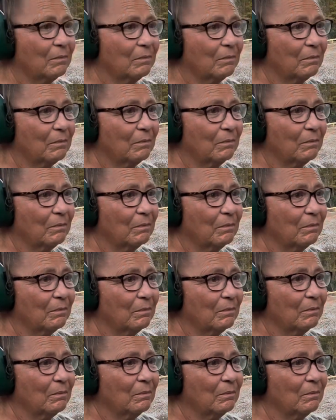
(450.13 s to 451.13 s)

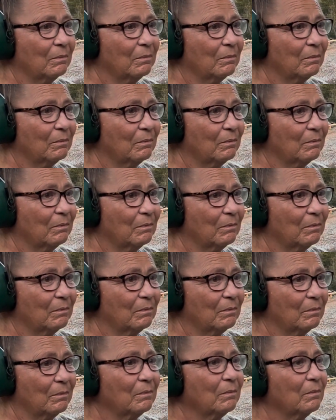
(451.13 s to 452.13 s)

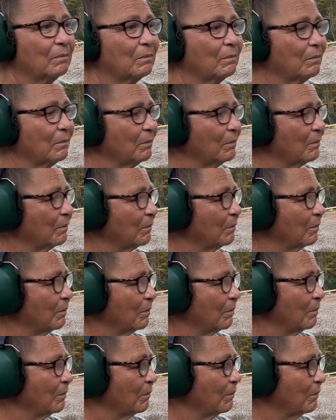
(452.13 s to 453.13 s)

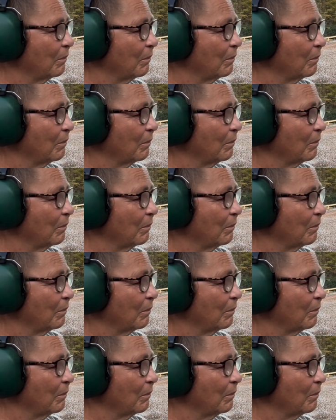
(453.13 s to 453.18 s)
(not speaking)